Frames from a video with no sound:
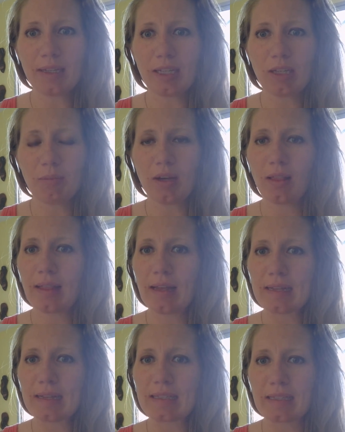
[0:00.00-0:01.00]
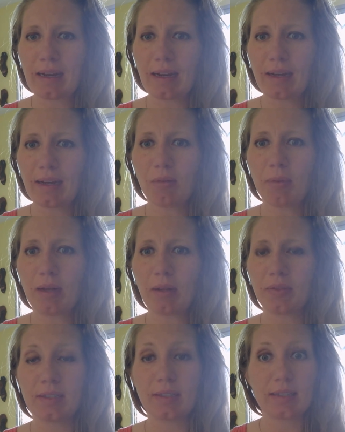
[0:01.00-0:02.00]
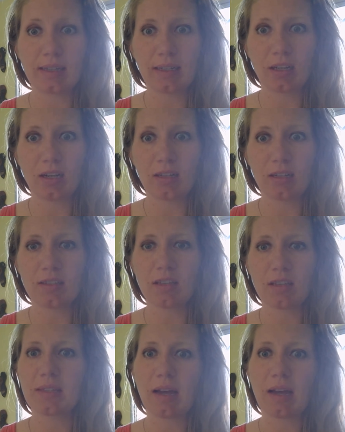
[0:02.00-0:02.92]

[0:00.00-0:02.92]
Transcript: email last night about the design concepts,